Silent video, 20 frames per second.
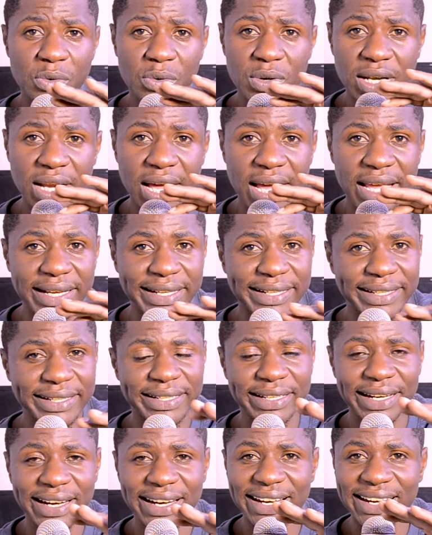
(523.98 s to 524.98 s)
Like
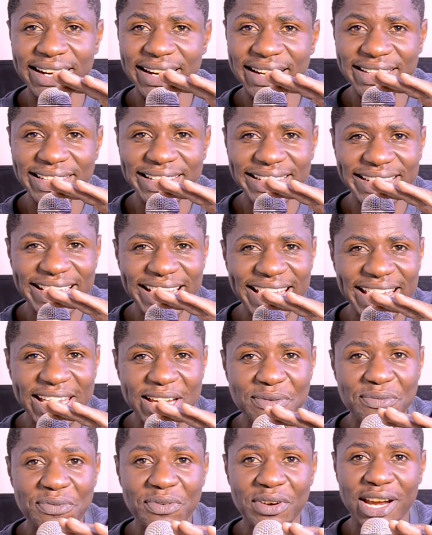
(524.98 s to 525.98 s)

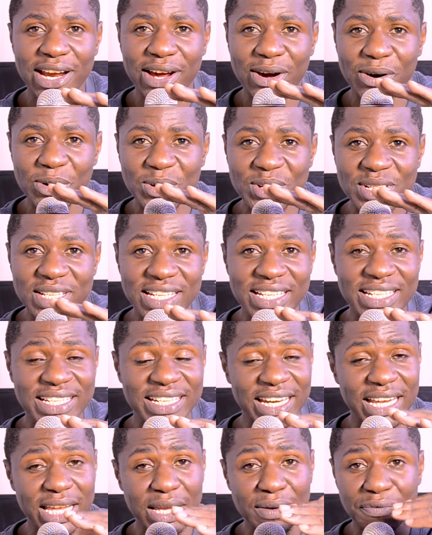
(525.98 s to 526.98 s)
every
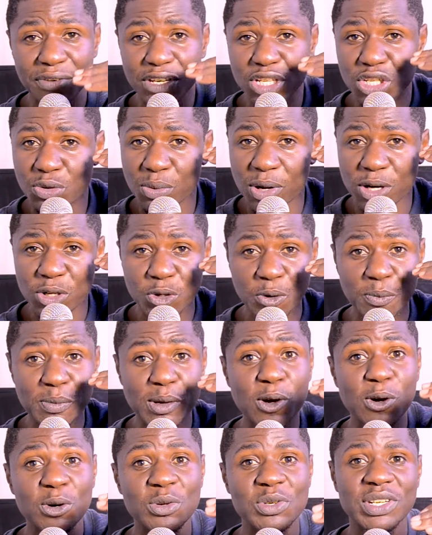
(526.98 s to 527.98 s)
audit, if it were to
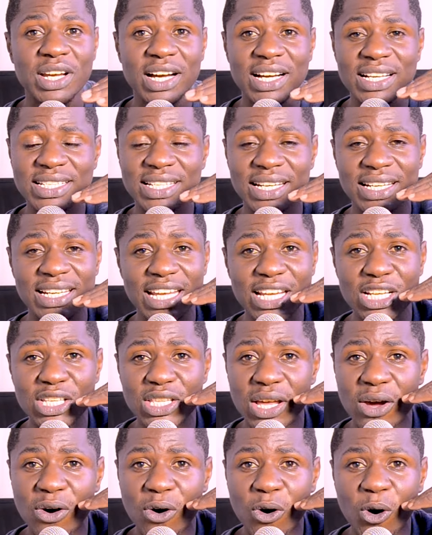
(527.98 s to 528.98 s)
be conducted in
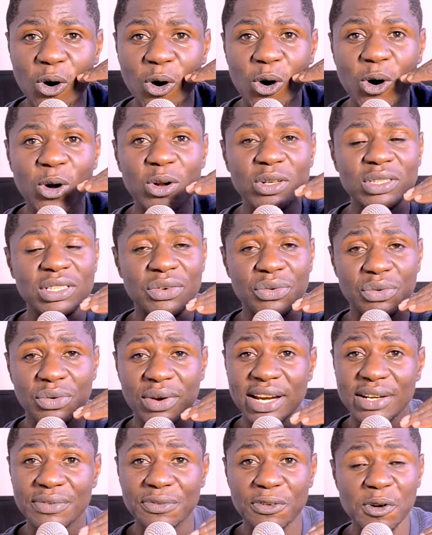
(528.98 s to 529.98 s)
the all
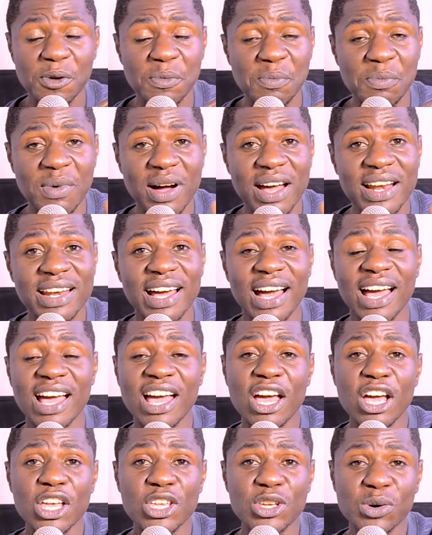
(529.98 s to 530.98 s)
rightful manner,
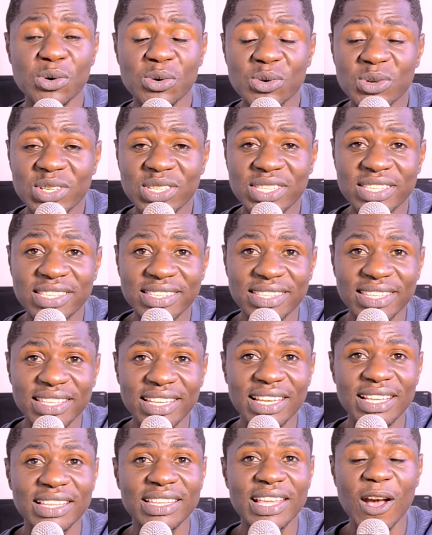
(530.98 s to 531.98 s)
you could
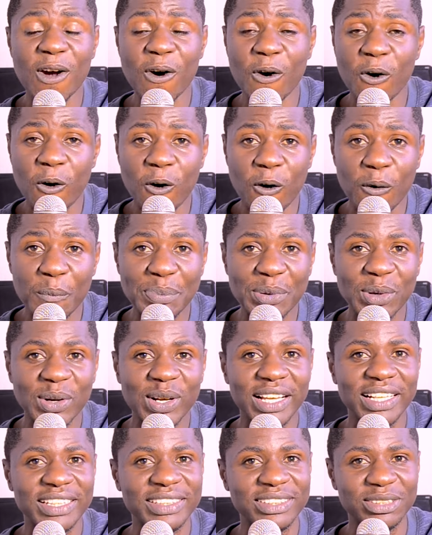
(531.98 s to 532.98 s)
see the
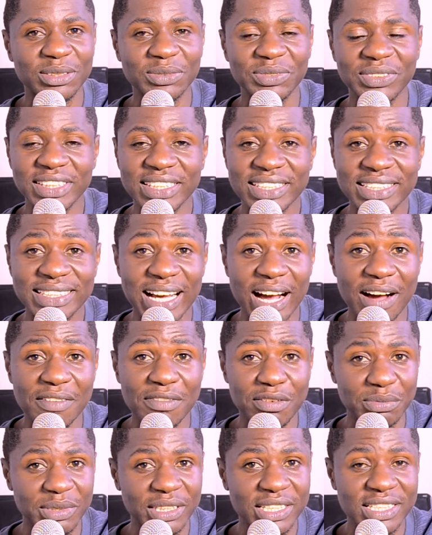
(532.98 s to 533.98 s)
opulence of this
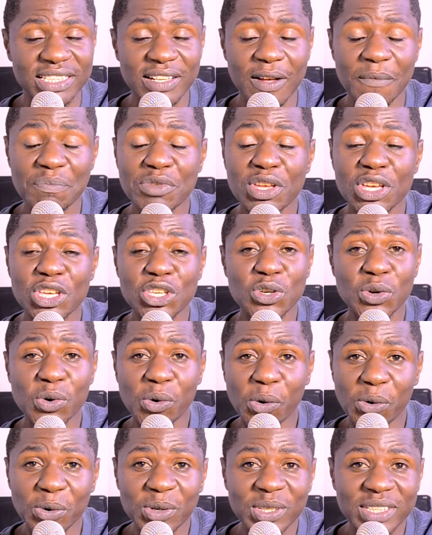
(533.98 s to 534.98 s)
government. You
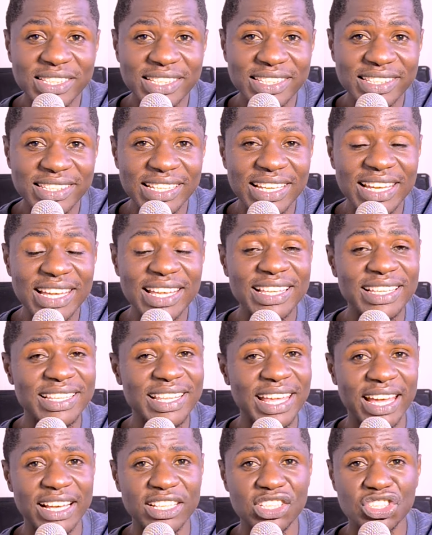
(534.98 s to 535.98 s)
could see
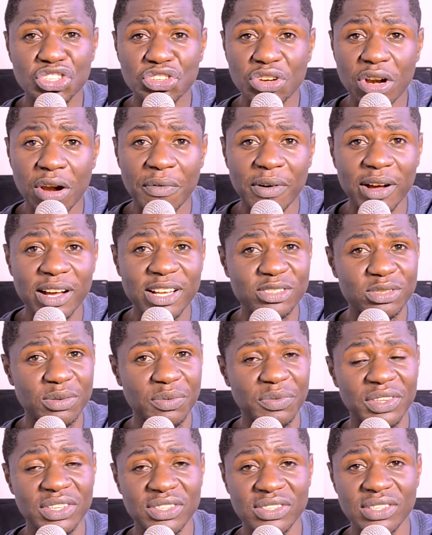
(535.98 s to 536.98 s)
the extravagance
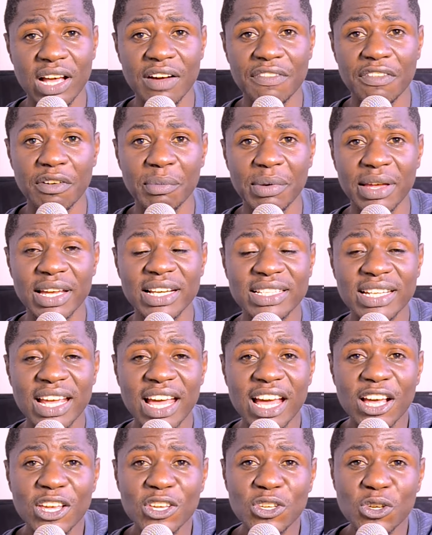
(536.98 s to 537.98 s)
of this government.
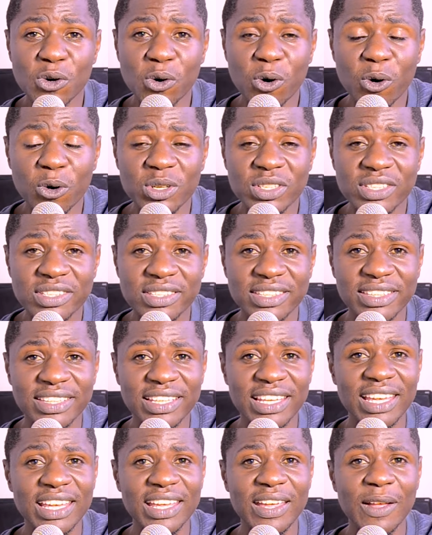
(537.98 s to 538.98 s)
You could
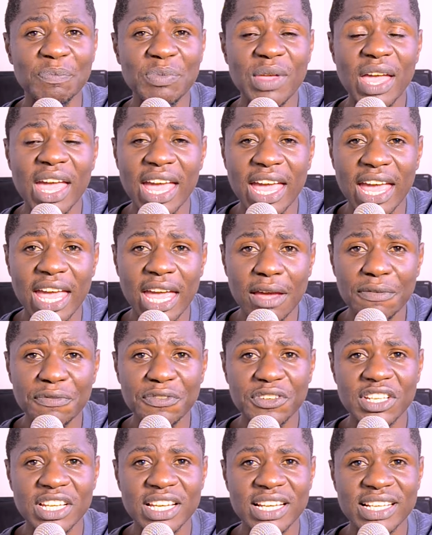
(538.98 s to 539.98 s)
see the
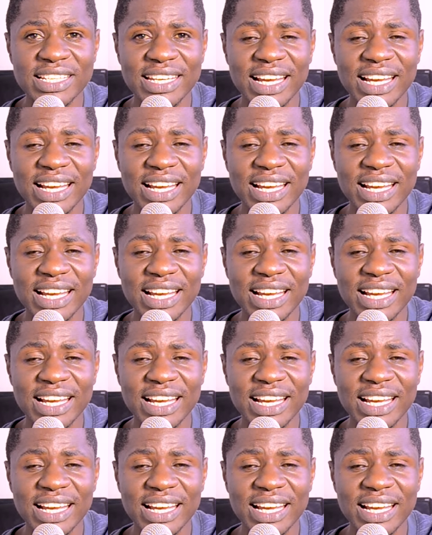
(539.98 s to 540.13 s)
hefty